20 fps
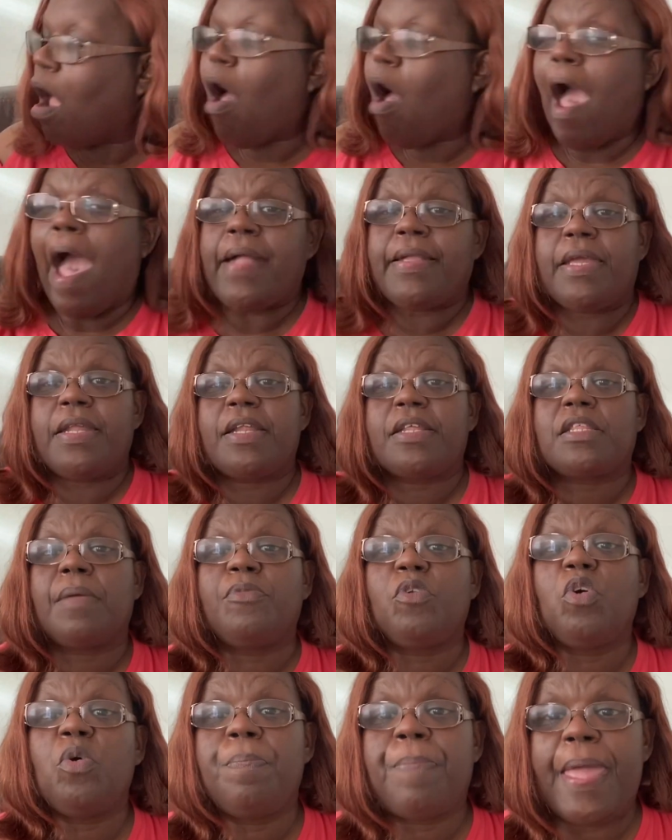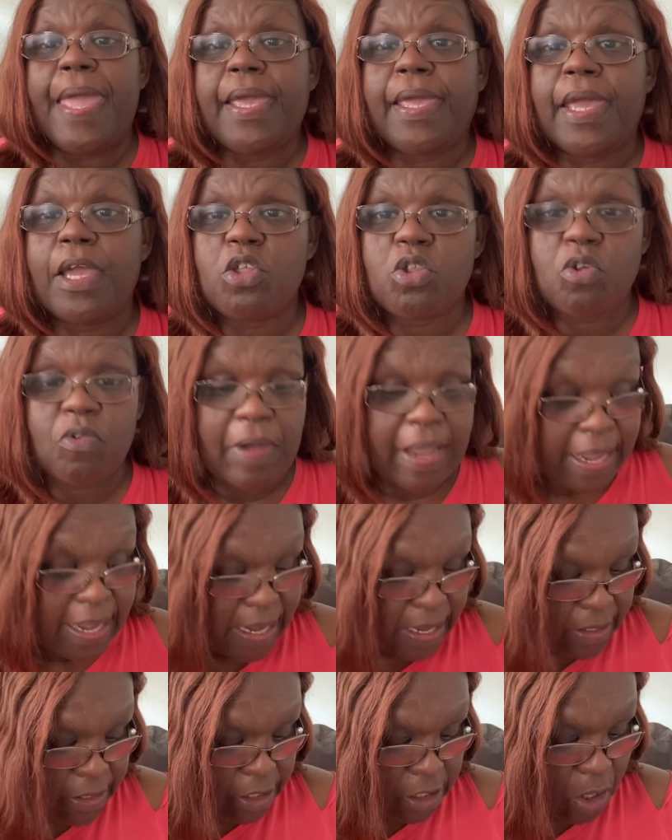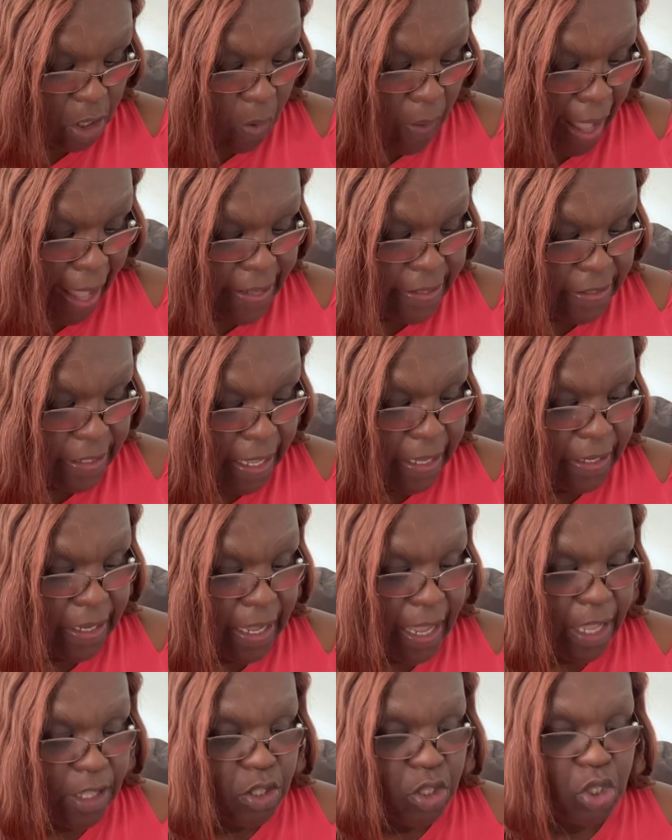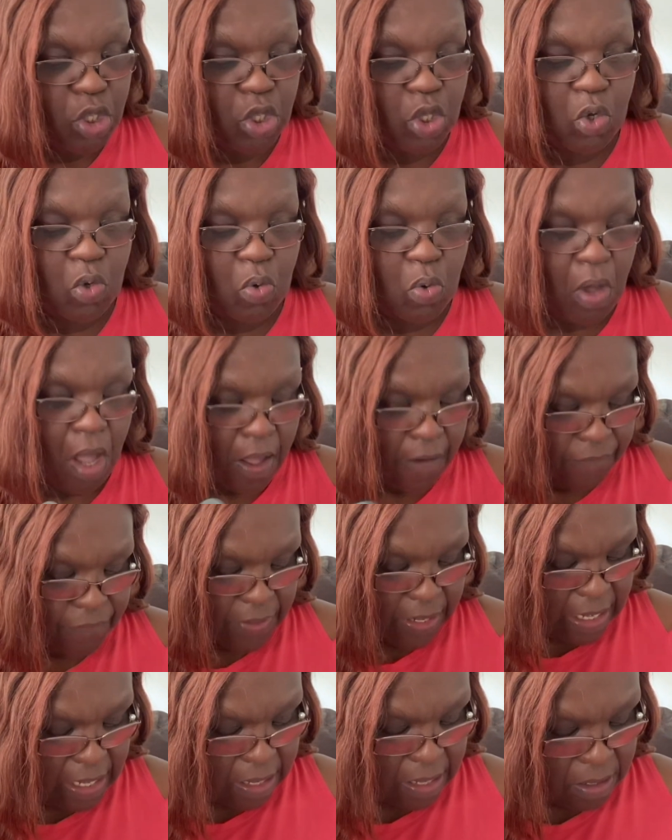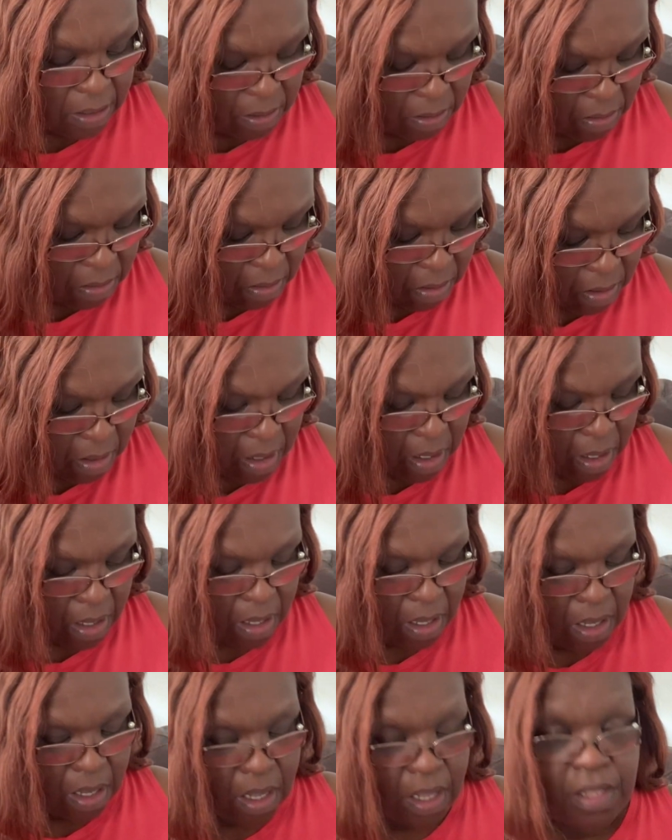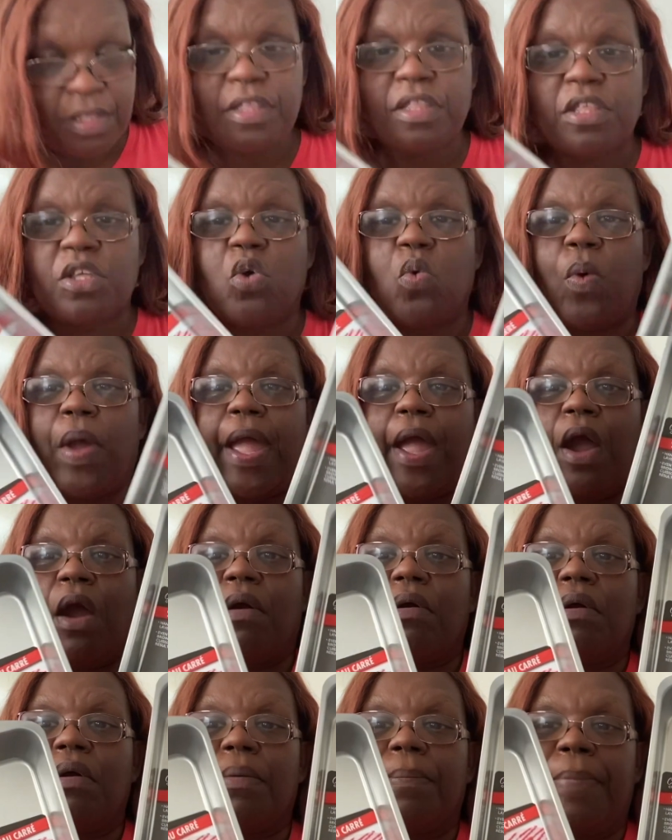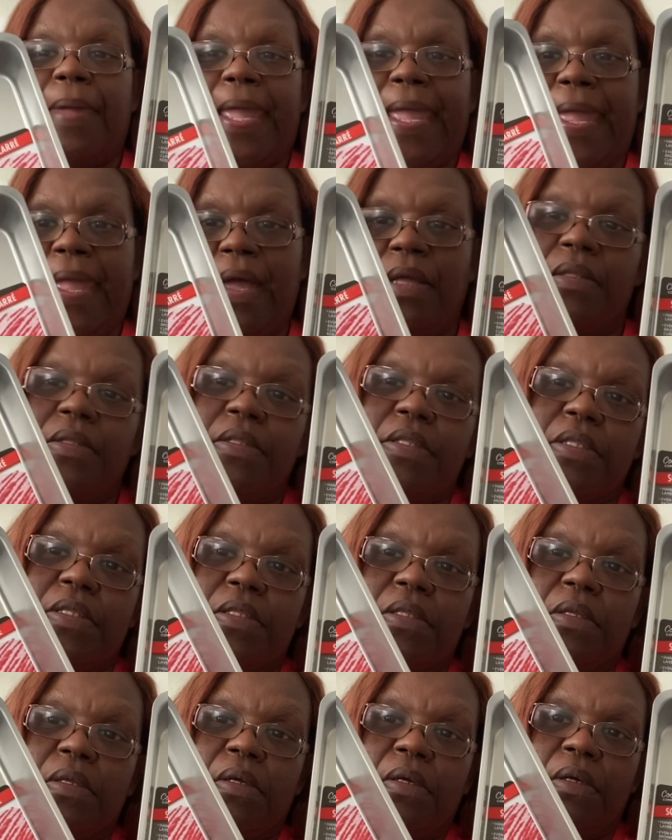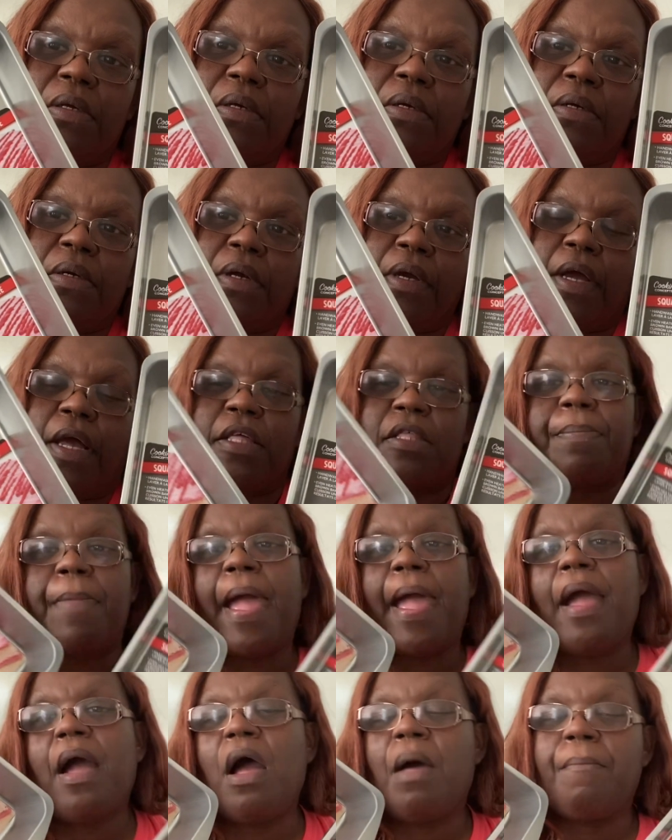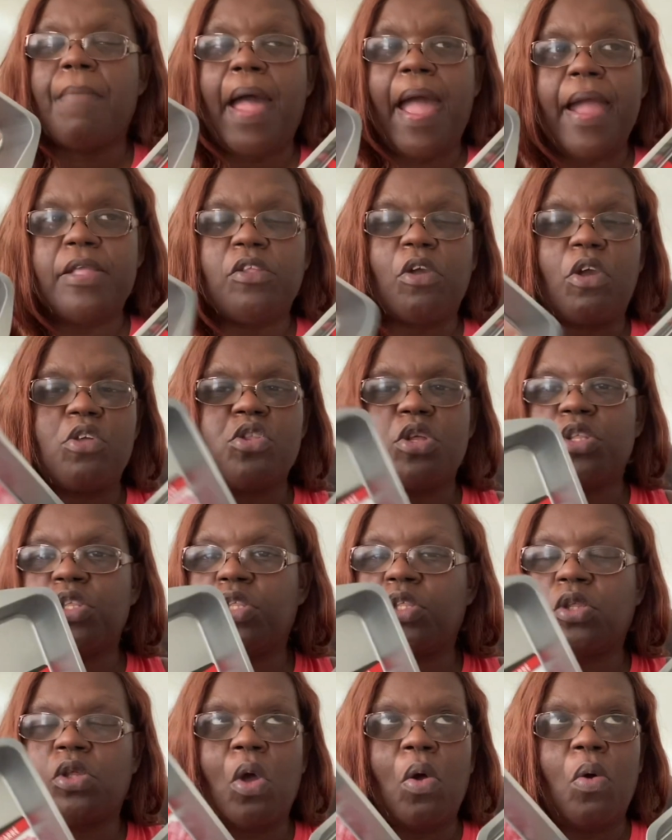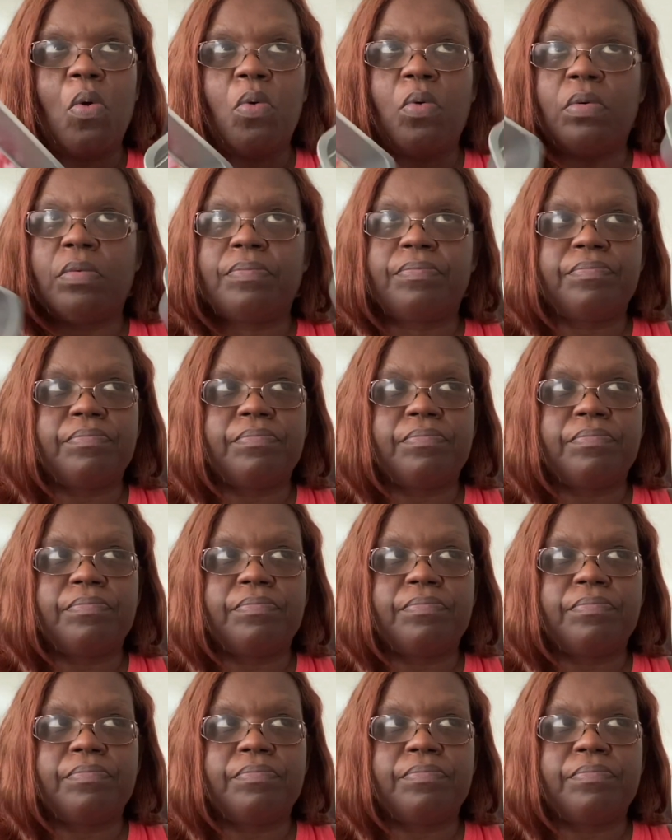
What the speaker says: I needed some new baking trays. So I did get two of the square pans. Because my minds are just so